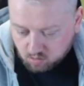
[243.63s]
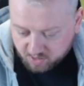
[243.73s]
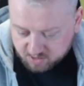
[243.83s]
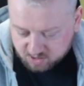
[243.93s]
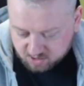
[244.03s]

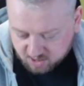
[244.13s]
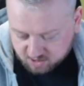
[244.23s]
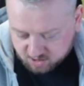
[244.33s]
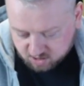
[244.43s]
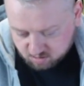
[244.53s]

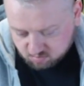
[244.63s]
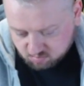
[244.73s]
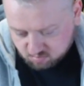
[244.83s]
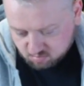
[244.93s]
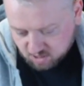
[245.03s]
that's
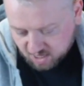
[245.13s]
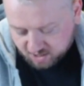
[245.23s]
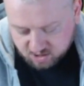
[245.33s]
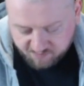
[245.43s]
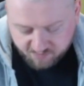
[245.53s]

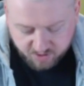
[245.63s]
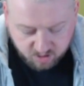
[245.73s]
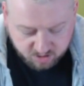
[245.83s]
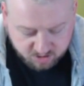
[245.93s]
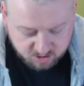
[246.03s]
actually very
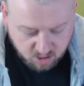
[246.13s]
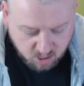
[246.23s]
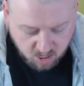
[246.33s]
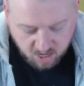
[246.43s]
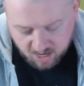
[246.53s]
nice.
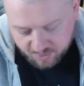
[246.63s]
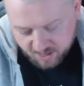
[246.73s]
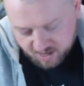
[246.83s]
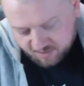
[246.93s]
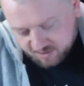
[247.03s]
And
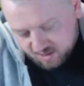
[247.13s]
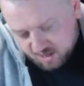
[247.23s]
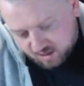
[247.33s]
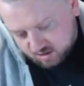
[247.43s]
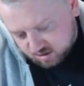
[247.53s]
then
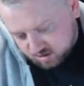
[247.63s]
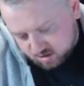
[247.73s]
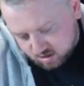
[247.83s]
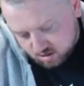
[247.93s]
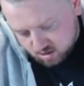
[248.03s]

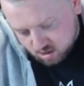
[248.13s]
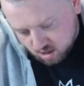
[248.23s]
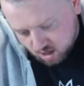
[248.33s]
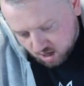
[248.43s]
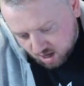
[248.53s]
this,
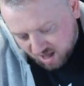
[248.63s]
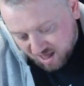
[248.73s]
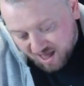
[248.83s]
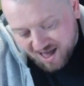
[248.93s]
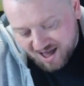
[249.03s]

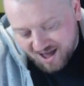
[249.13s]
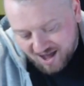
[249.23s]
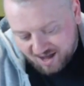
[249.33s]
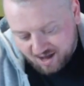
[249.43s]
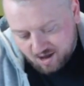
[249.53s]

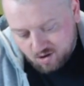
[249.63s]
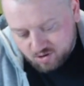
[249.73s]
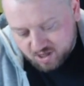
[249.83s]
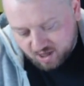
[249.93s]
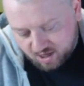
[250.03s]

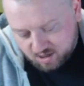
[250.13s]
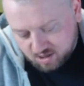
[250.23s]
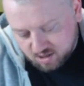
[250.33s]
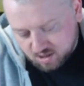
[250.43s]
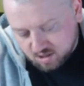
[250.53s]
okay.
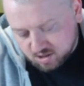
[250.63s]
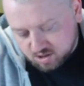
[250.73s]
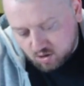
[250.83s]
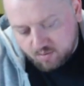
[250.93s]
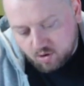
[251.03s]

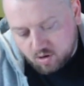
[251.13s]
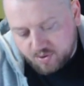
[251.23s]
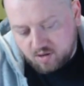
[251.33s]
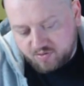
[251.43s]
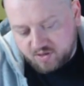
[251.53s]
So I'm on
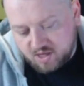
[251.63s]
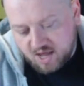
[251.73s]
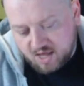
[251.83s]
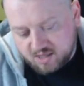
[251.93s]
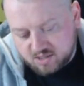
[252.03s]
about the
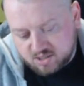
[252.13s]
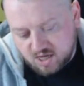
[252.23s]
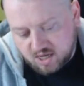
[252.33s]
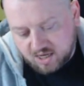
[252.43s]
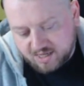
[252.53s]

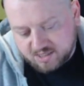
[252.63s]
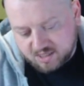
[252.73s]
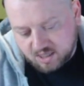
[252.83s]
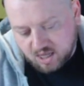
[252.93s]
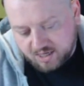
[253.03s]
headset
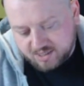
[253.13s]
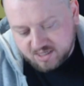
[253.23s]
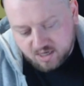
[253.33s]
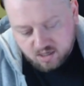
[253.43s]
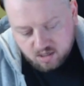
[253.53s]
letting light
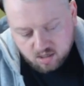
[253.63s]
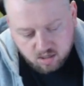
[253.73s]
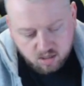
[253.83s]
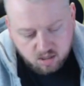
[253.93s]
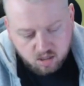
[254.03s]
in,
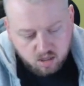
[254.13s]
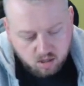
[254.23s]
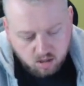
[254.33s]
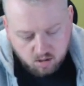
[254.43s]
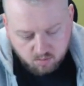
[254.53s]

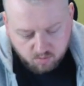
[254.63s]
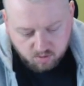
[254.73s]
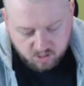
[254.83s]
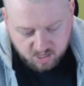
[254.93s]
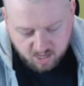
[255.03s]

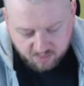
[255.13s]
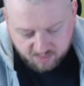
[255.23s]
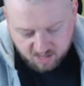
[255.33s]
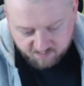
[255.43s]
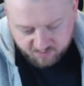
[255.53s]
and yet
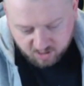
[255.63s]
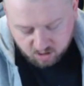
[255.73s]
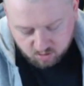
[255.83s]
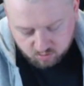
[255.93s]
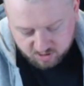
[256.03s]
they've
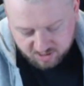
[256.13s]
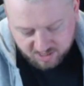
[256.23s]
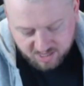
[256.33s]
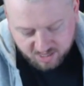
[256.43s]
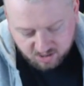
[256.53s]
included
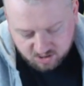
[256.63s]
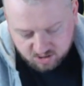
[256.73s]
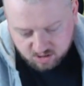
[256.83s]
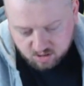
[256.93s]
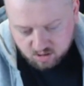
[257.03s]

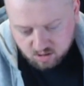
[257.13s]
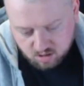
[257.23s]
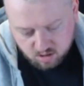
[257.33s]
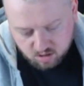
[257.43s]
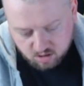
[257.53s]
this
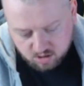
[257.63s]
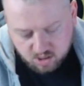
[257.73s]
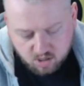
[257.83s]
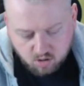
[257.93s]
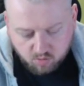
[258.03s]

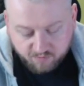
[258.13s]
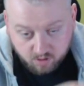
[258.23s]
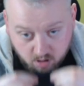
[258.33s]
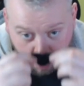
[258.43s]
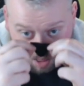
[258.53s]
to cover